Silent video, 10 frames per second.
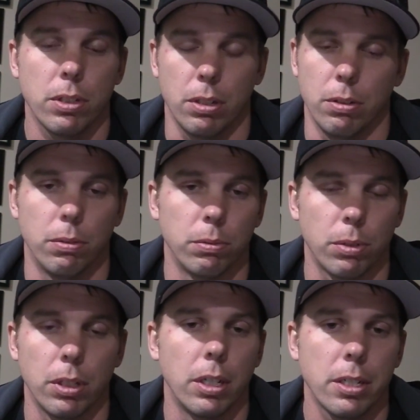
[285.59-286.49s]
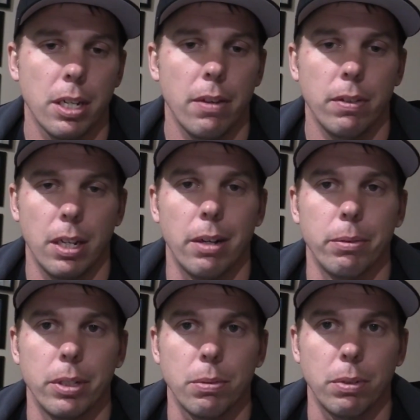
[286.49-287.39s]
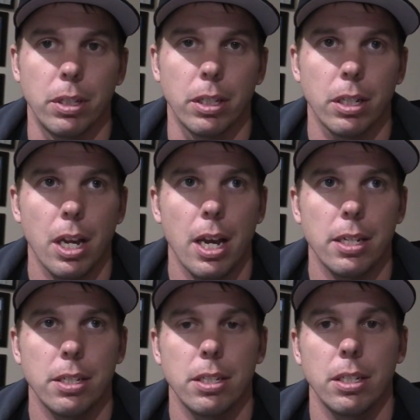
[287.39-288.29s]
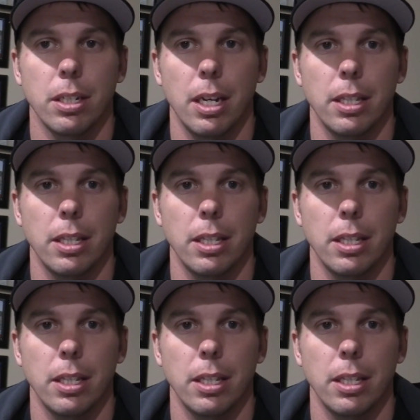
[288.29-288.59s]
on running a 7 than I was winning the class at the